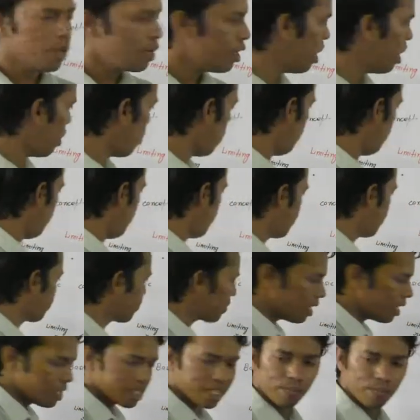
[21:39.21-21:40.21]
Now,
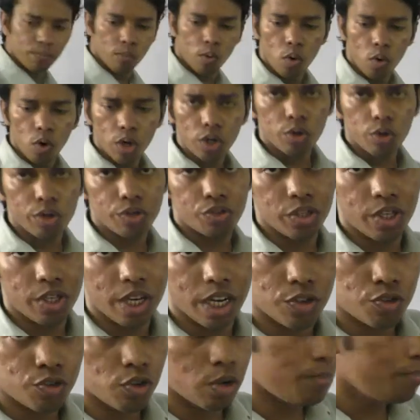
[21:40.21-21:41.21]
some more question also,